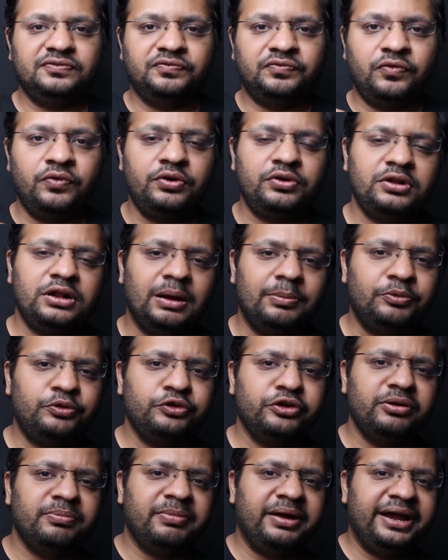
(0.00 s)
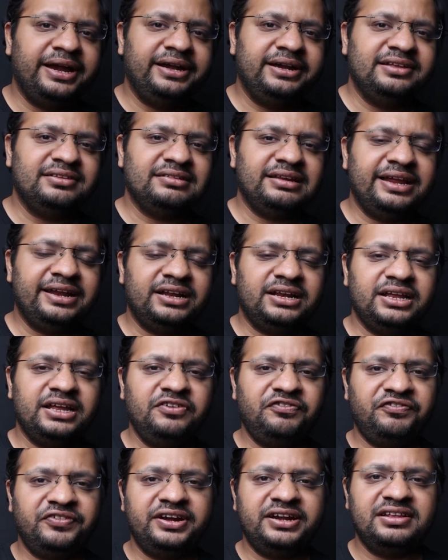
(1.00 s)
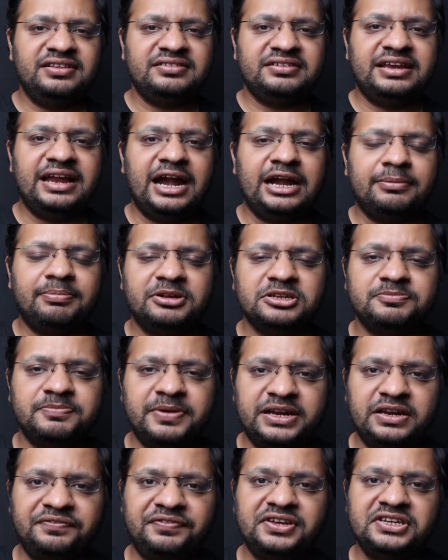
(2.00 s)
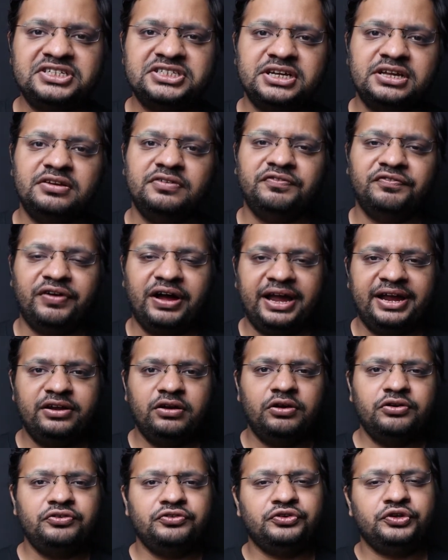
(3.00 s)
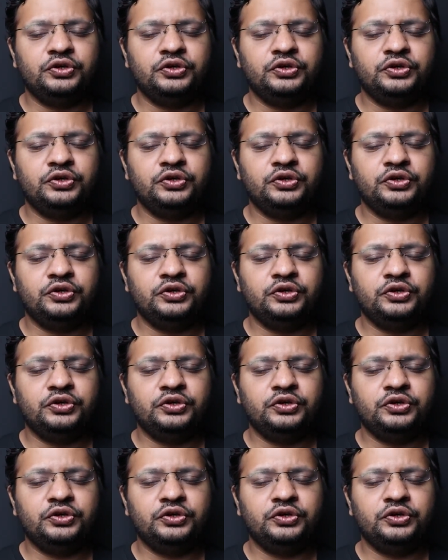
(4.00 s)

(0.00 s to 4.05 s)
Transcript: would come to your mind is like if it is that much beneficial why not